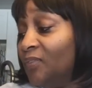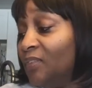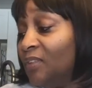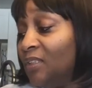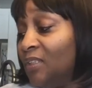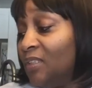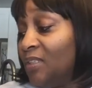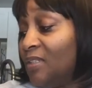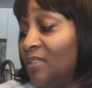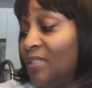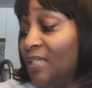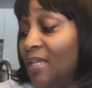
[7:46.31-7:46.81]

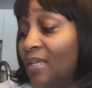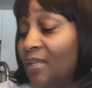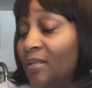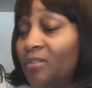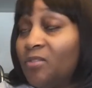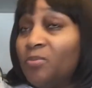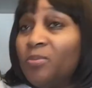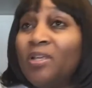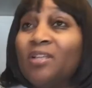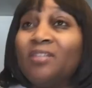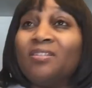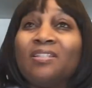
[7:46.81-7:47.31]

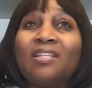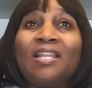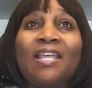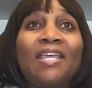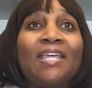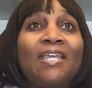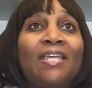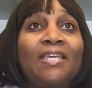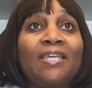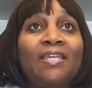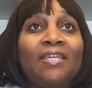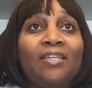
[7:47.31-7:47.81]
Smells
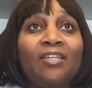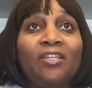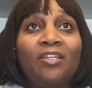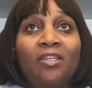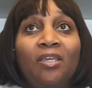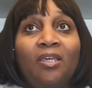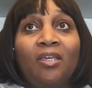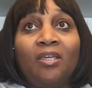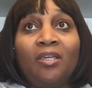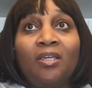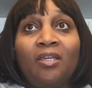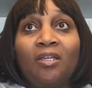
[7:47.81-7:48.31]
like
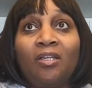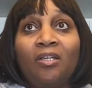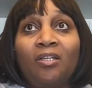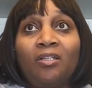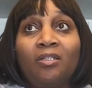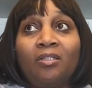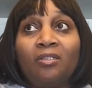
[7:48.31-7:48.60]
kind